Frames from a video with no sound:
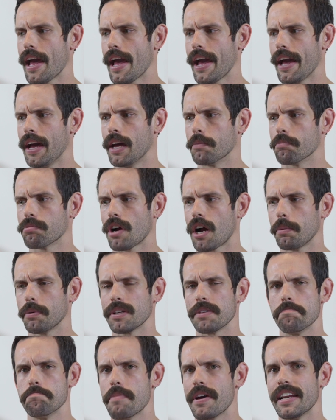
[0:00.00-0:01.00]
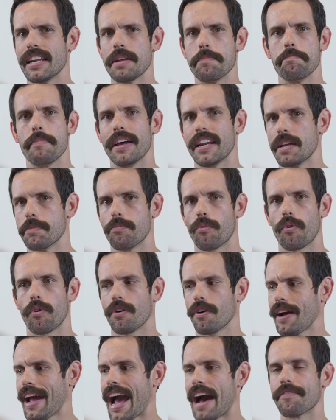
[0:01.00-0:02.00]
and probably many, many
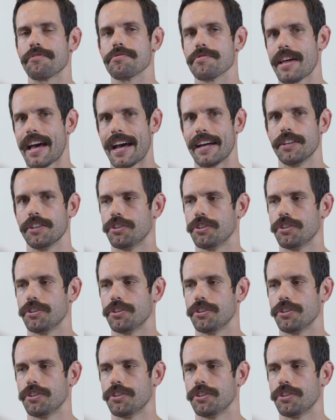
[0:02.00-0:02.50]
more after that